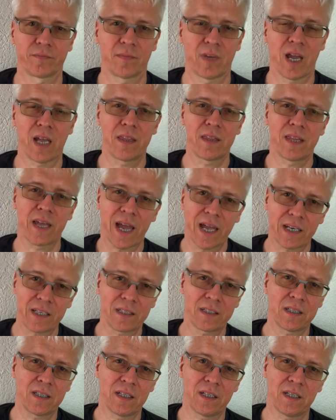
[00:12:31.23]
And that
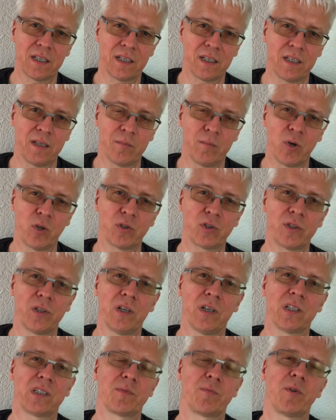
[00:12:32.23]
emotional
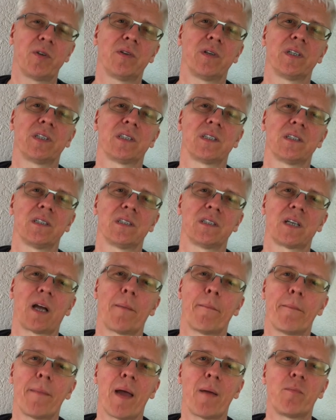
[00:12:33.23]
experiences are
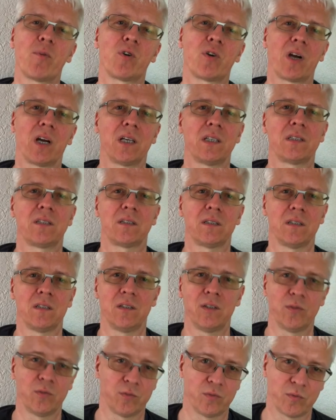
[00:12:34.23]
memorized in
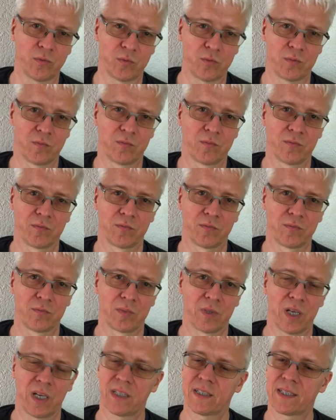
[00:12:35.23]
you.
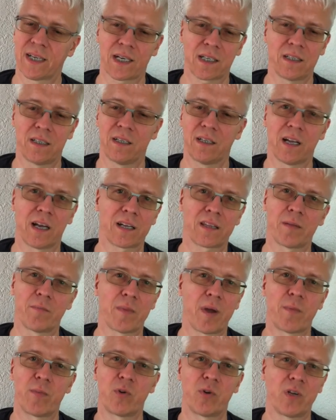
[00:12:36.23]
Exactly like the
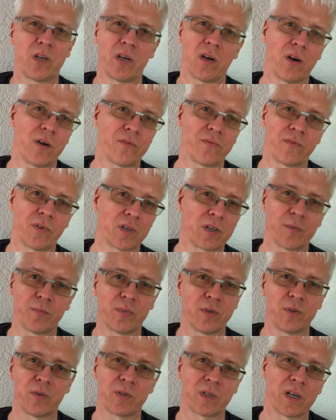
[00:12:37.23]
memory of a
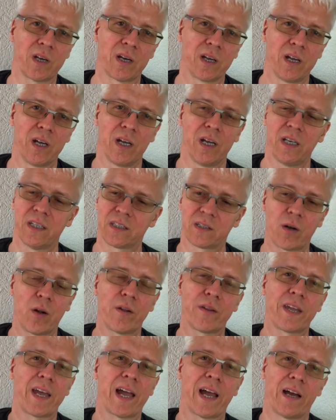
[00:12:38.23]
computer. It's all
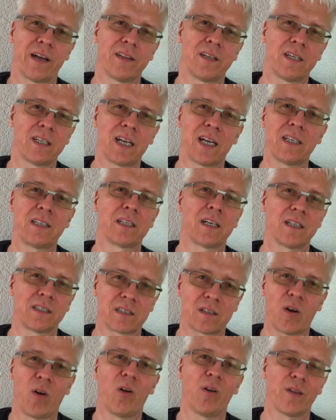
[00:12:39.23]
there, the data is
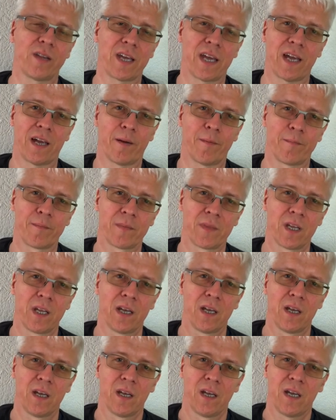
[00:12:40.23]
all there.
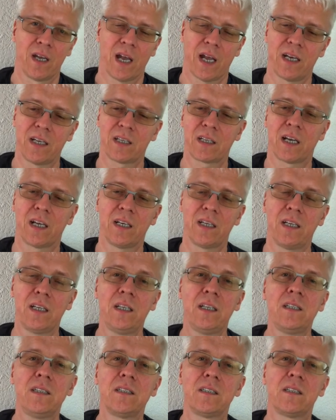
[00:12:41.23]
And it can
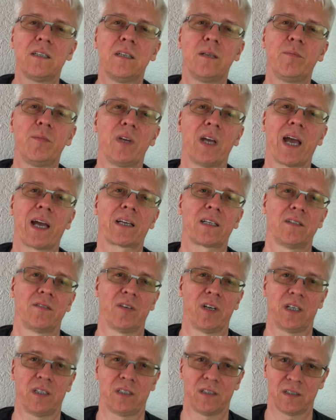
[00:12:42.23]
easily be
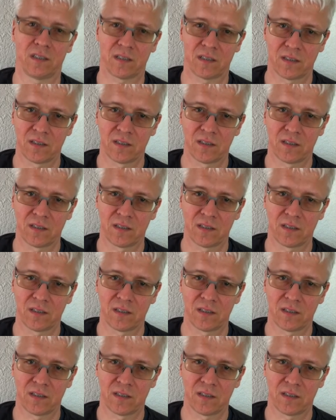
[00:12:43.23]
activated.